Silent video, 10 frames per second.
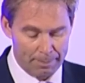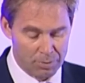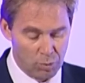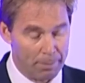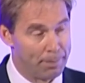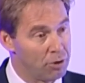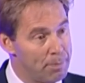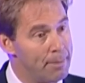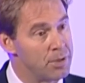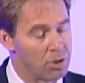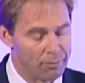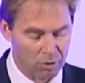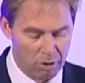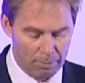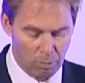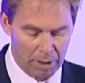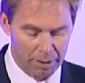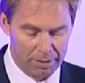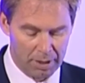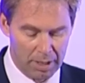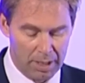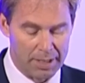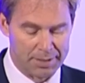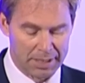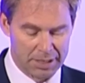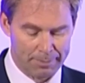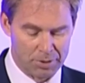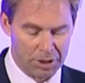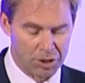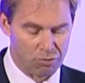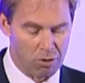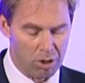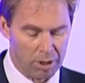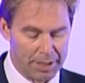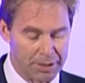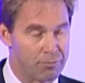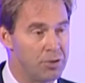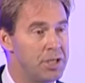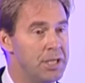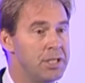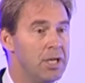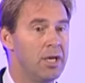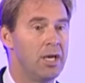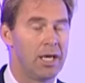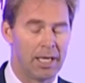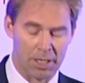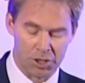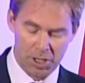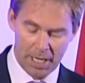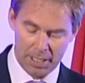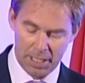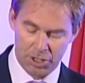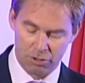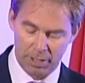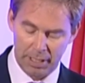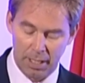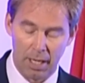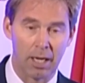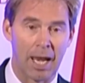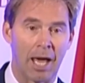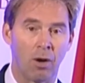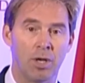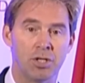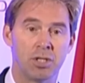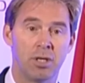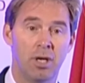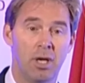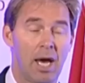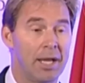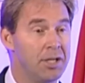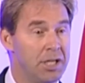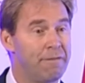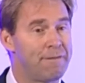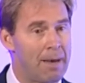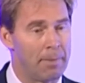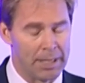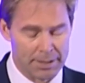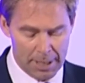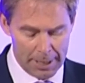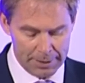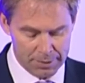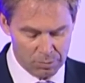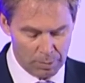between both members of the Commonwealth, is exceptionally strong and is rooted in a shared history, language, and indeed family ties as